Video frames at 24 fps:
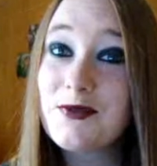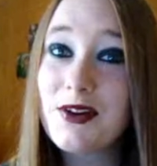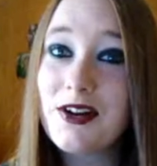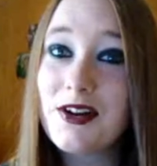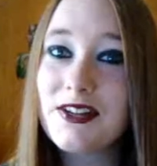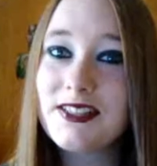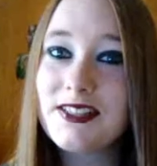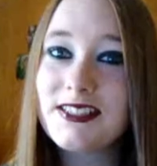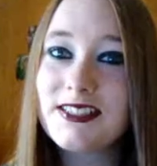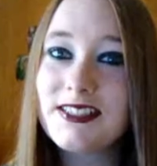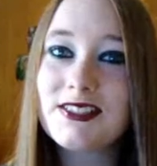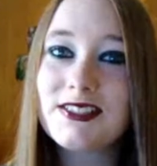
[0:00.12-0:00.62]

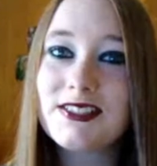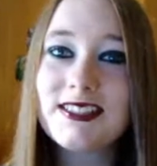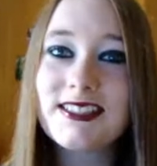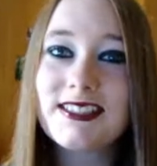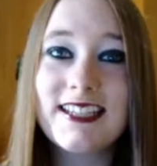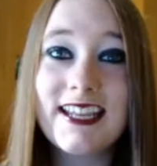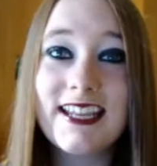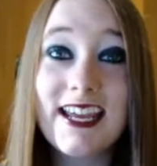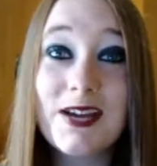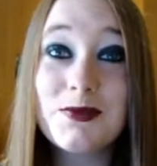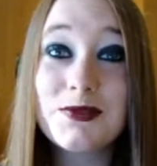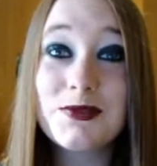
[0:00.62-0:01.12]
everyone, so
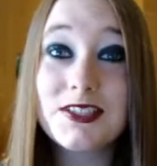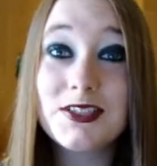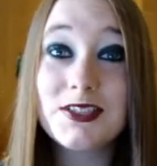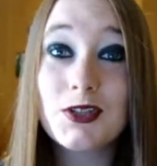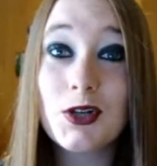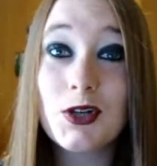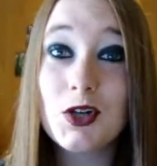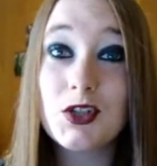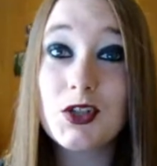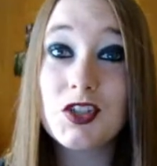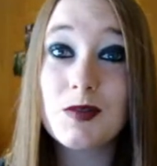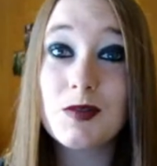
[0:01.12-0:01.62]
today I want to
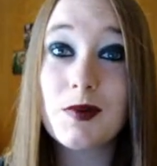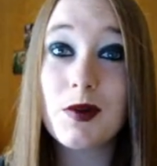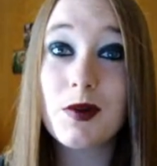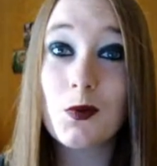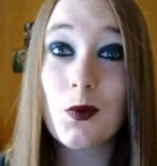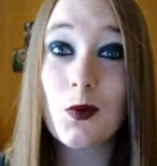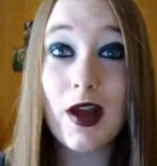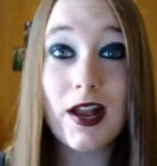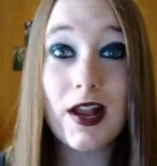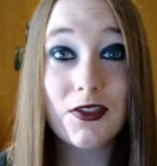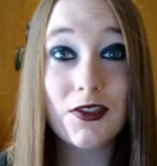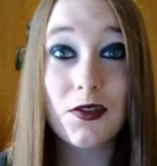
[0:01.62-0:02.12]
talk to you
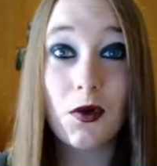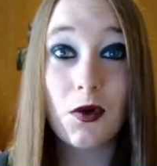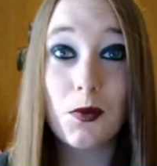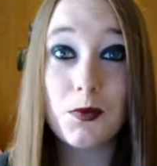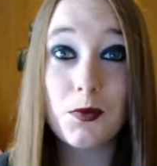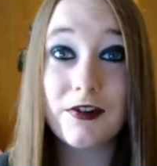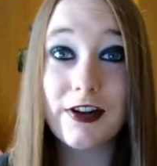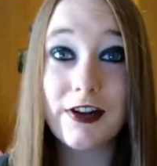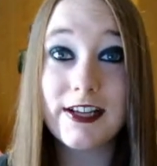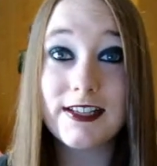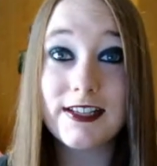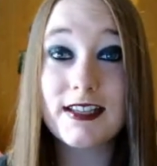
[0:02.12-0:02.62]
about wild
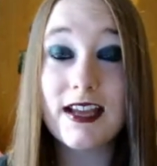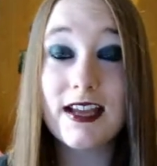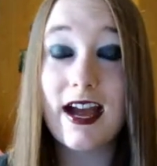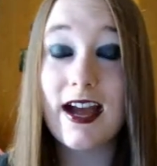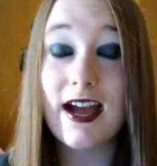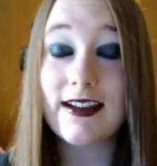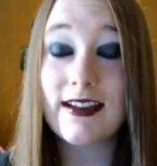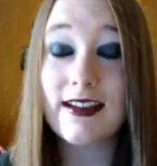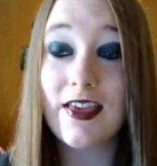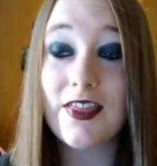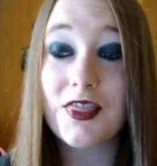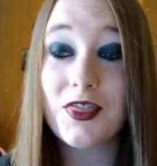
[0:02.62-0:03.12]
thornberrys
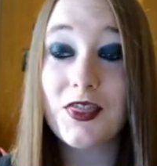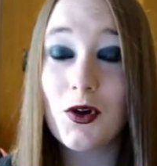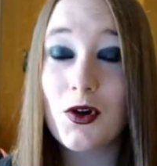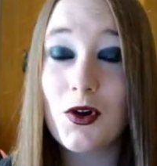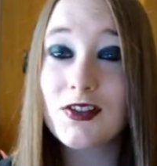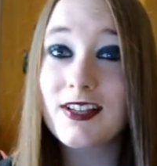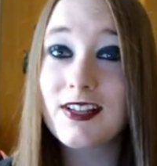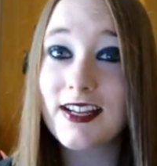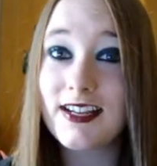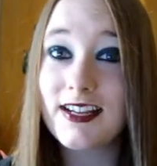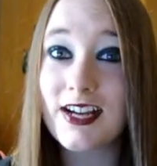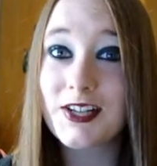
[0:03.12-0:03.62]
and I
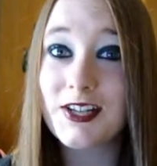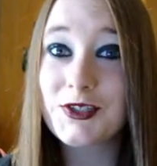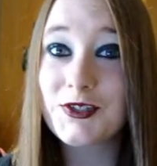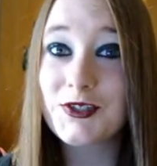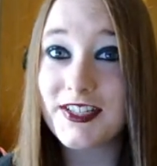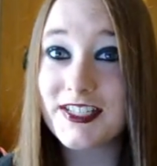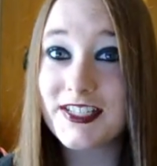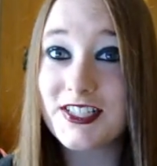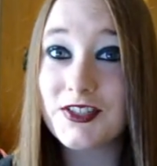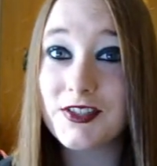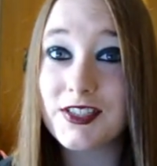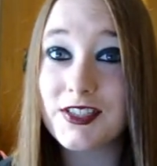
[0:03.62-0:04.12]
thought I'd
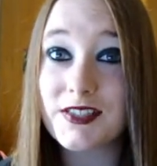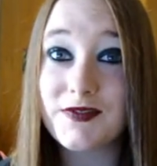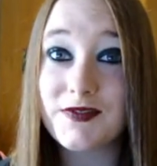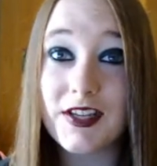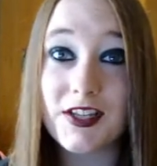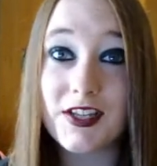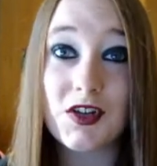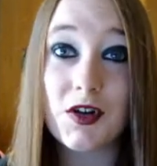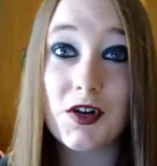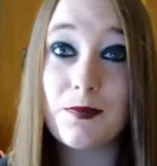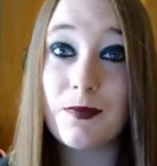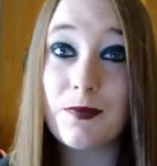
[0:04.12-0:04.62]
actually already done this
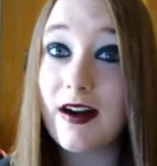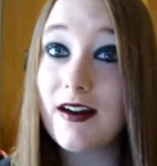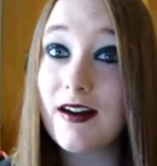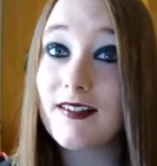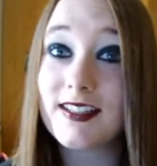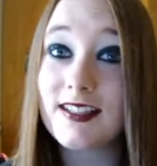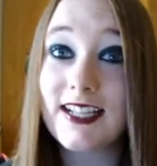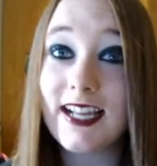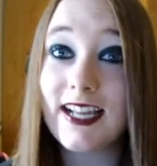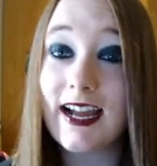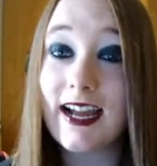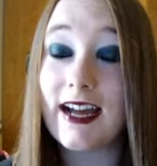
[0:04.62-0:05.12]
video,
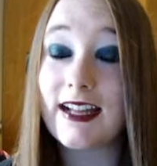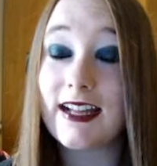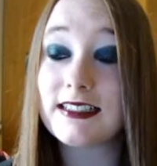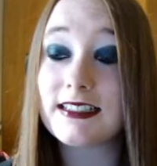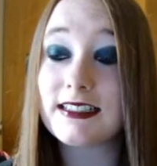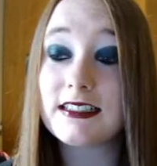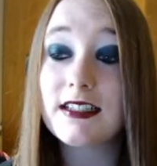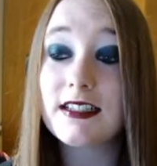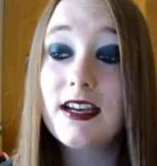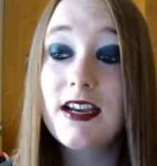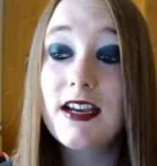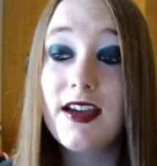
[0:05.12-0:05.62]
apparently I
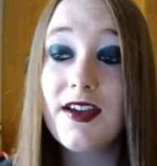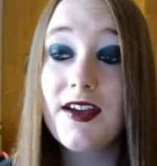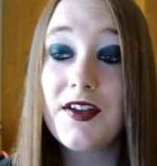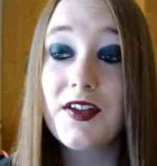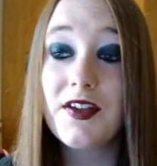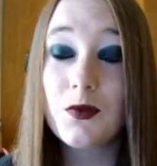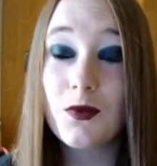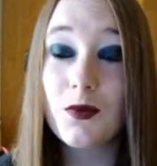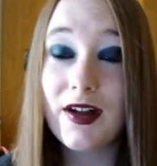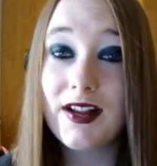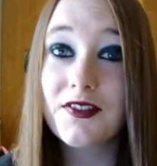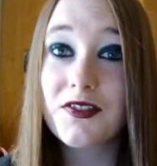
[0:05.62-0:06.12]
hadn't.
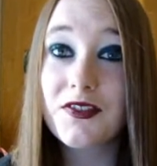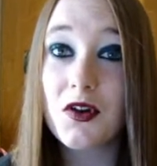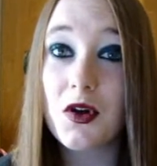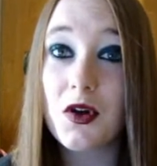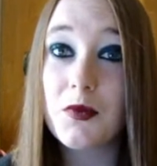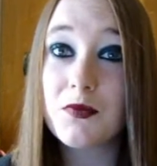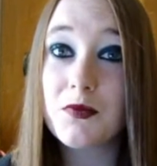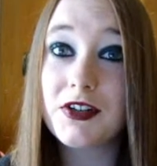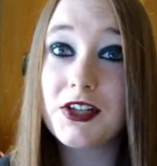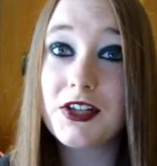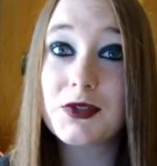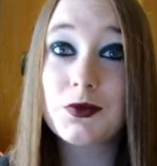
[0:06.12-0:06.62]
The Wild
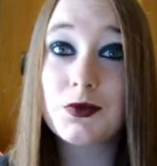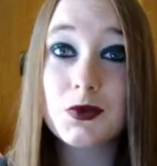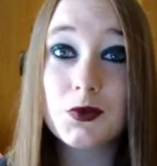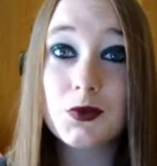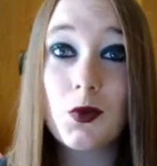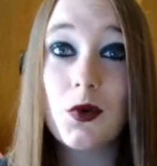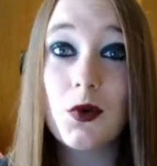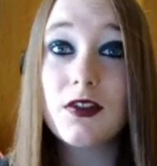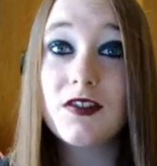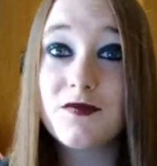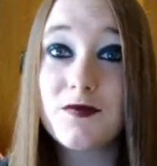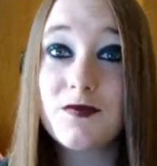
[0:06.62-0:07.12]
Thornberrys was
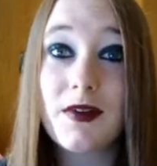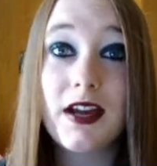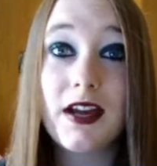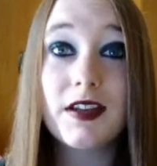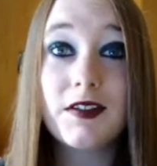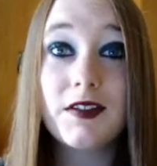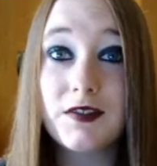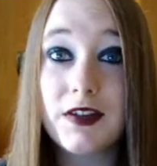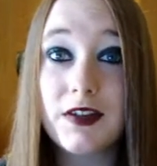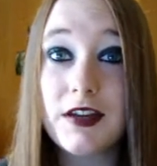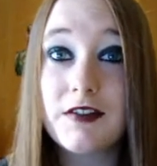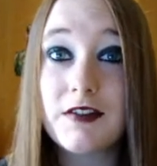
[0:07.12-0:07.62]
one of
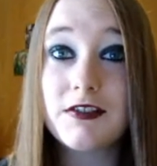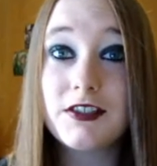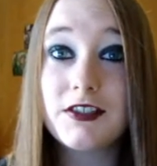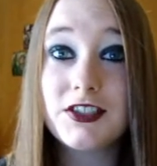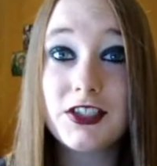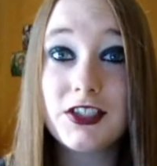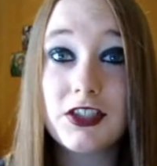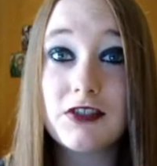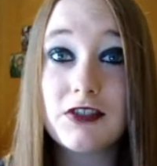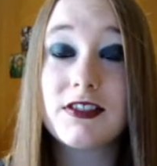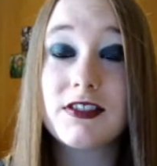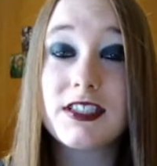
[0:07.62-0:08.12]
my favourite
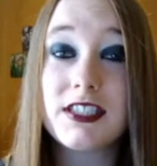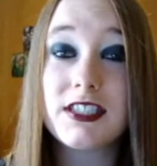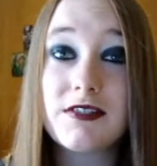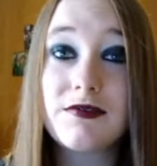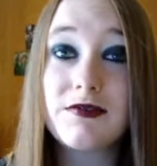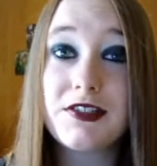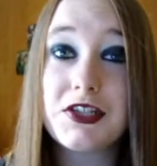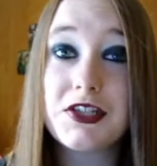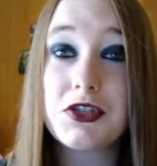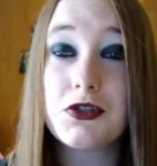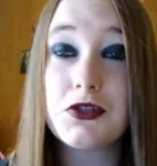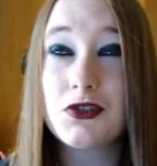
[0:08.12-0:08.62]
children's
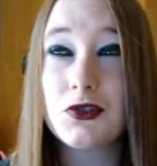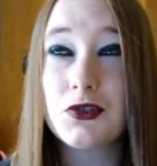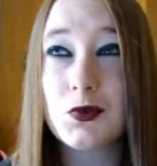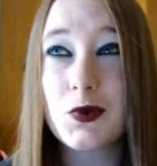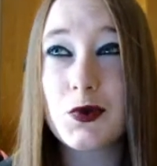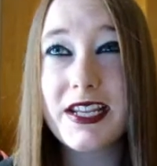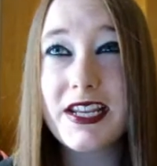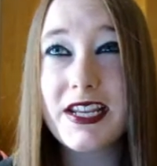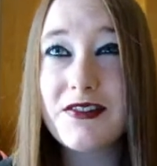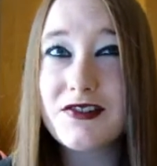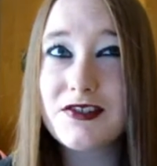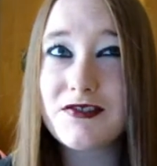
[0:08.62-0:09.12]
TV shows
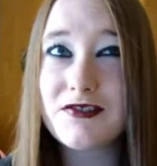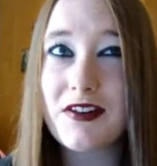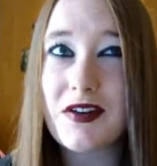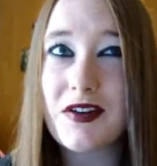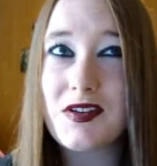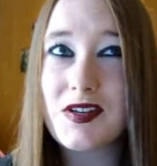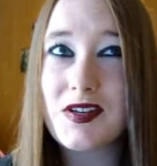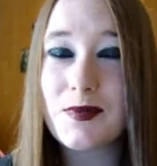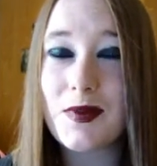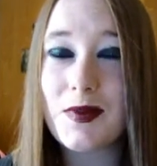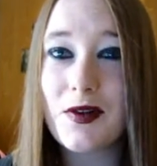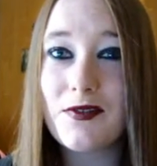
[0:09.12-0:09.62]
when I was
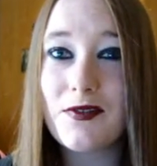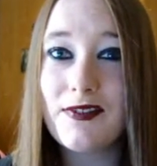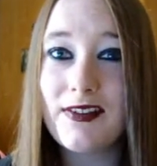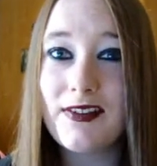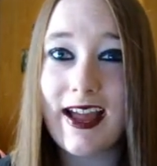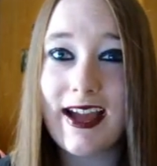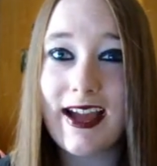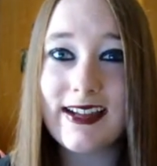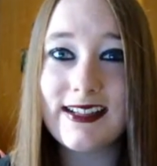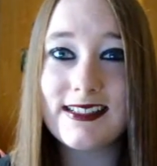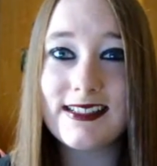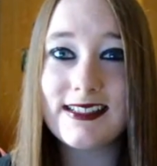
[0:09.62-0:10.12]
around about
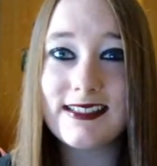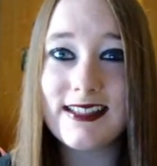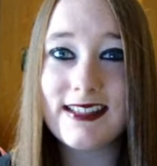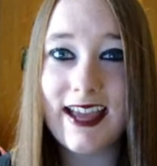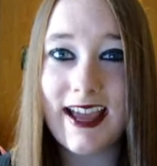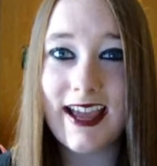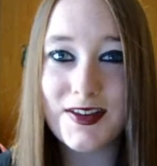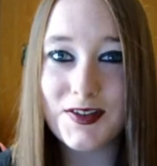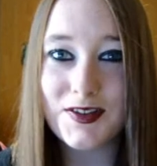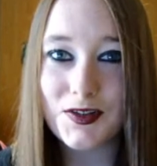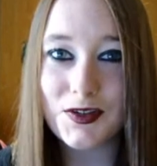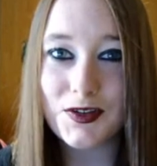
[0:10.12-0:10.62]

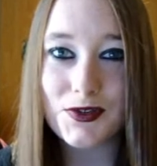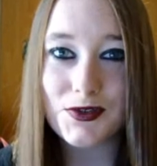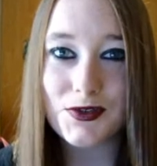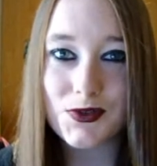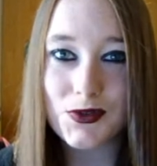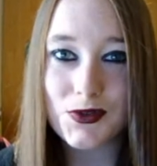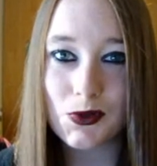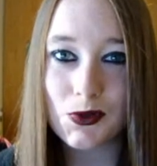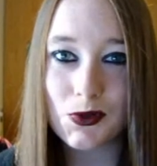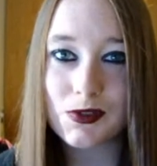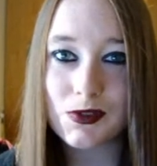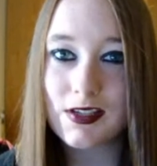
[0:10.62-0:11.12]
9-10 years
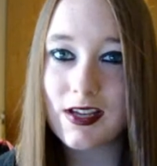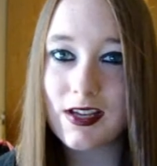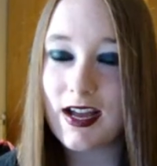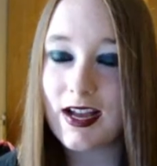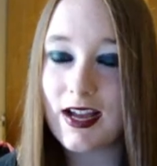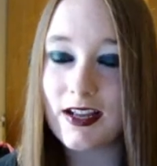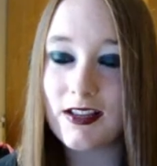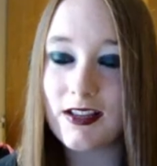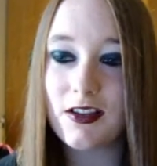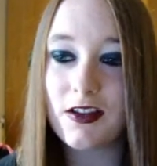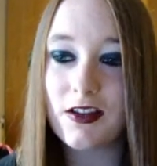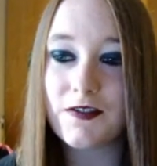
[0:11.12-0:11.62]
old.
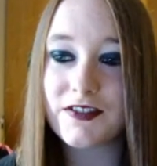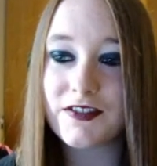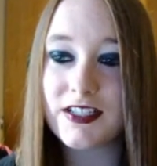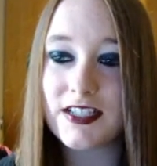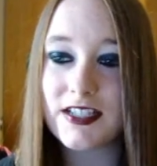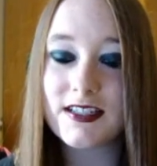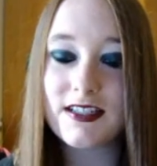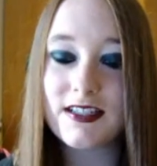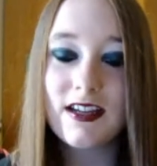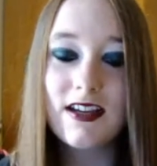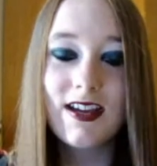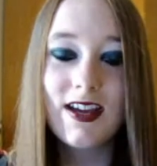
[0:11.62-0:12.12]
I loved
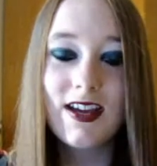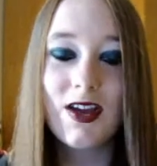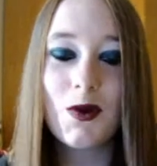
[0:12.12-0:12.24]
it.